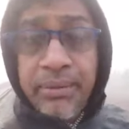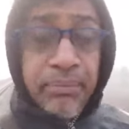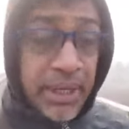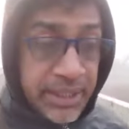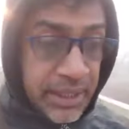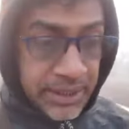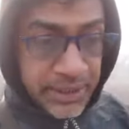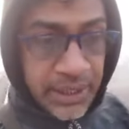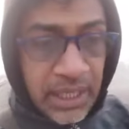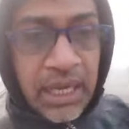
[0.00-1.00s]
many
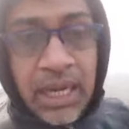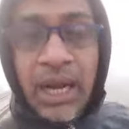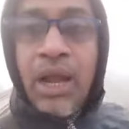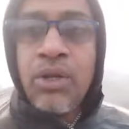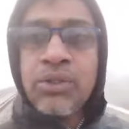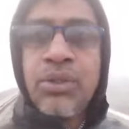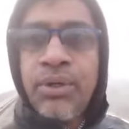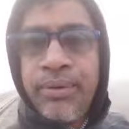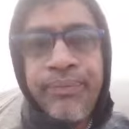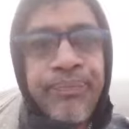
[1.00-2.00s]
things. I
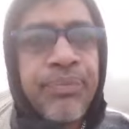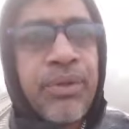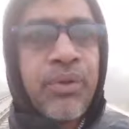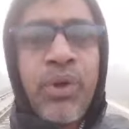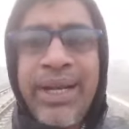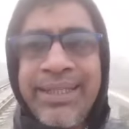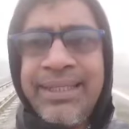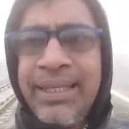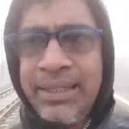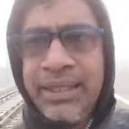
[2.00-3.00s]
also couldn't
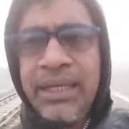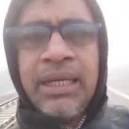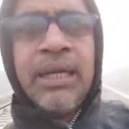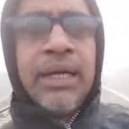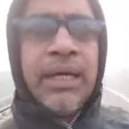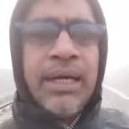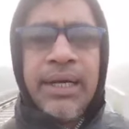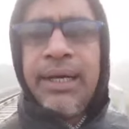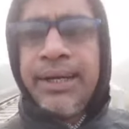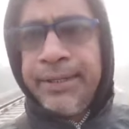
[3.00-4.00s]
think
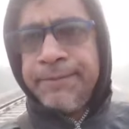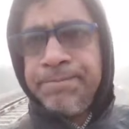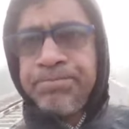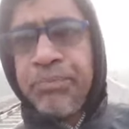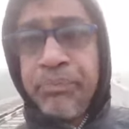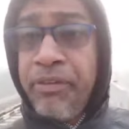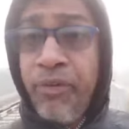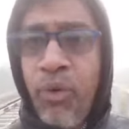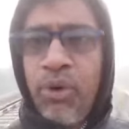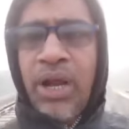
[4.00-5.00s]

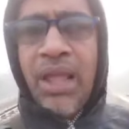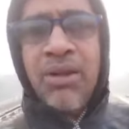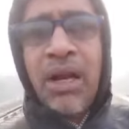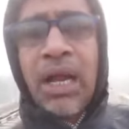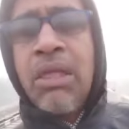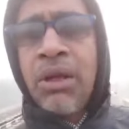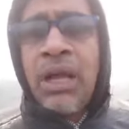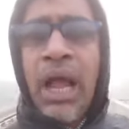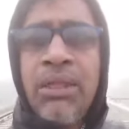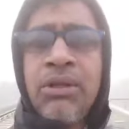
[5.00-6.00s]
before. I
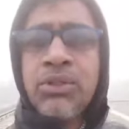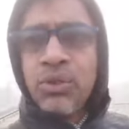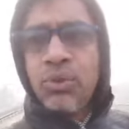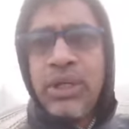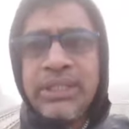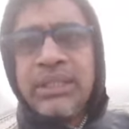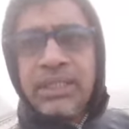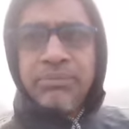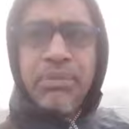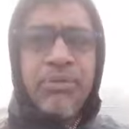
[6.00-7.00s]
also couldn't
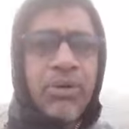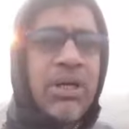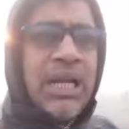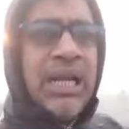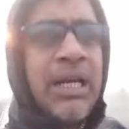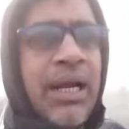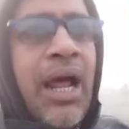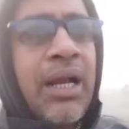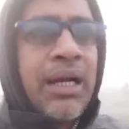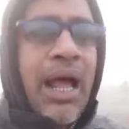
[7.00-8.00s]
think before.
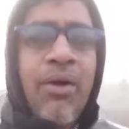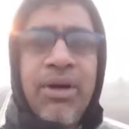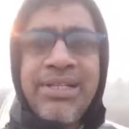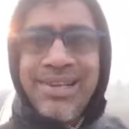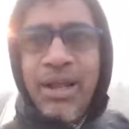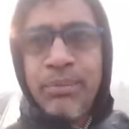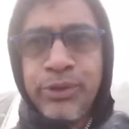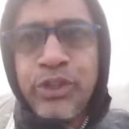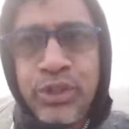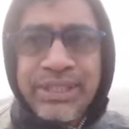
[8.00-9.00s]
Nowadays I am
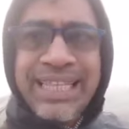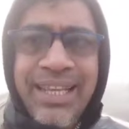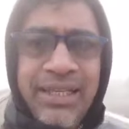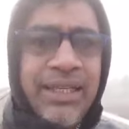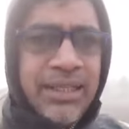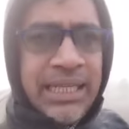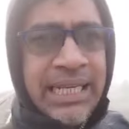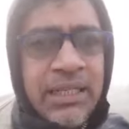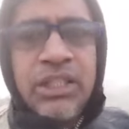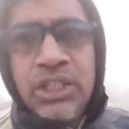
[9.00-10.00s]
also thinking
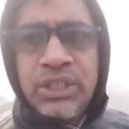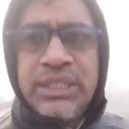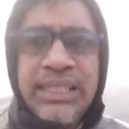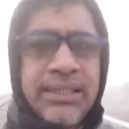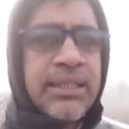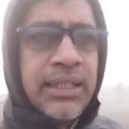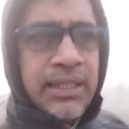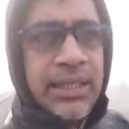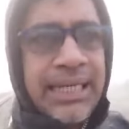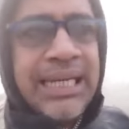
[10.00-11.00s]
this
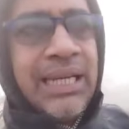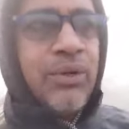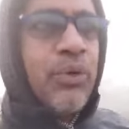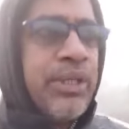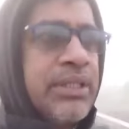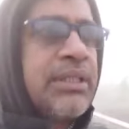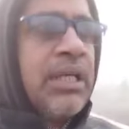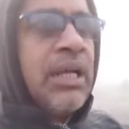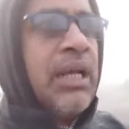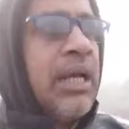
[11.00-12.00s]
language
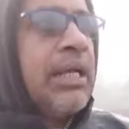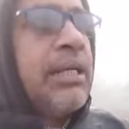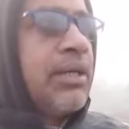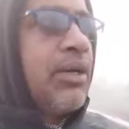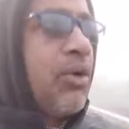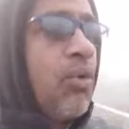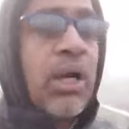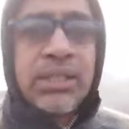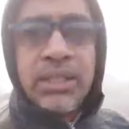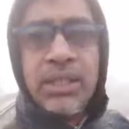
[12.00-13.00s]
and
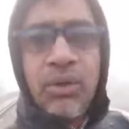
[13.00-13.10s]
what